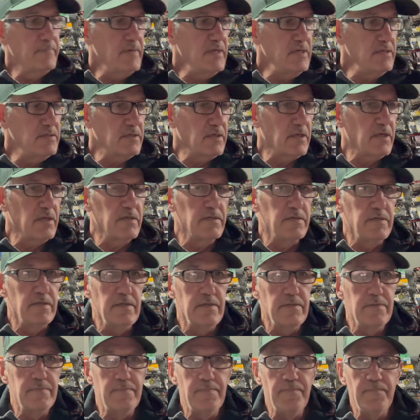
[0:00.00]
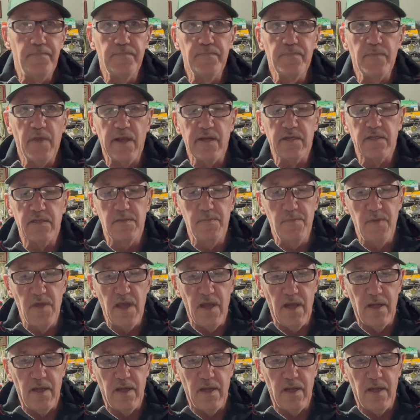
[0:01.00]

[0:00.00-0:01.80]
He's a good dude, likes to be